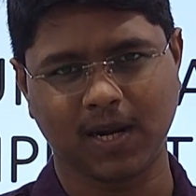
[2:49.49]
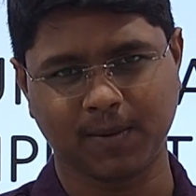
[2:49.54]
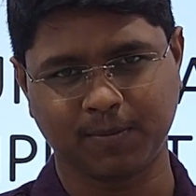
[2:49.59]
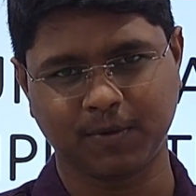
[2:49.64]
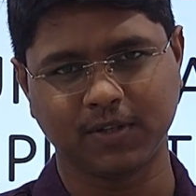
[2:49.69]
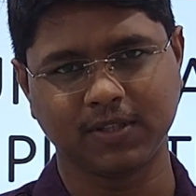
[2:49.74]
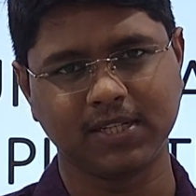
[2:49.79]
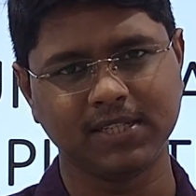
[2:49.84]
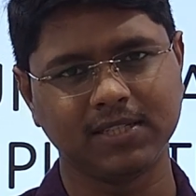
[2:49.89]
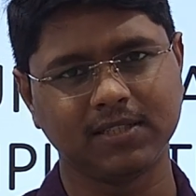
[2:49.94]

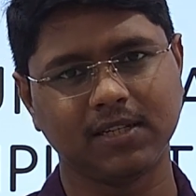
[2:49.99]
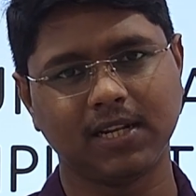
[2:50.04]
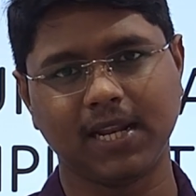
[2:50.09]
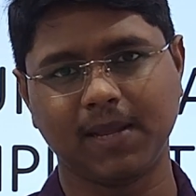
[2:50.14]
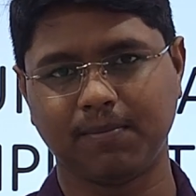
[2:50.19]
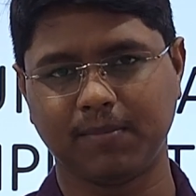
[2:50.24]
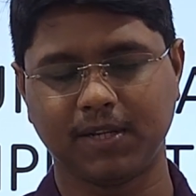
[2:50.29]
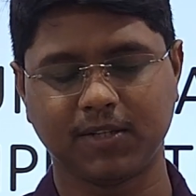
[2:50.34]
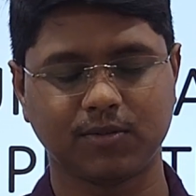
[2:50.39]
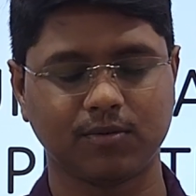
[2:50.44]
After this,
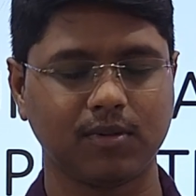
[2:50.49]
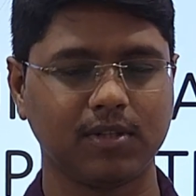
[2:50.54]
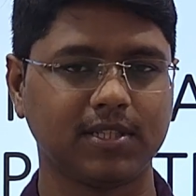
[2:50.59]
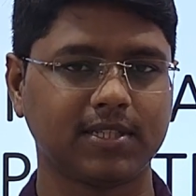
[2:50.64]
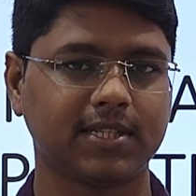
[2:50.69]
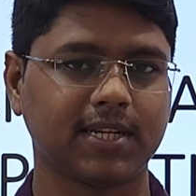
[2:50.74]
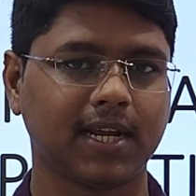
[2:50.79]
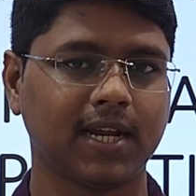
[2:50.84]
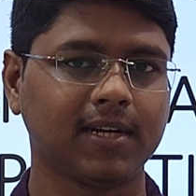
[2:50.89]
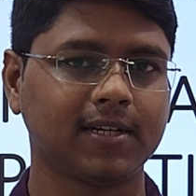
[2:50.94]
lameness will
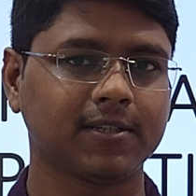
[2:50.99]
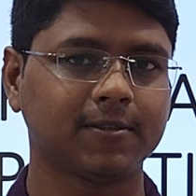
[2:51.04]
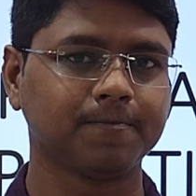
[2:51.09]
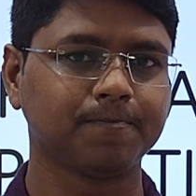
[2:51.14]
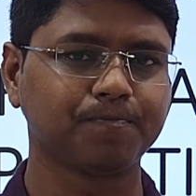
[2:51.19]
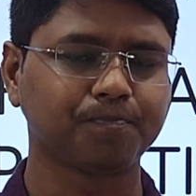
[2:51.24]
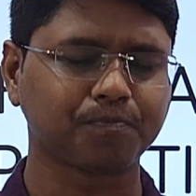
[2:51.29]
start.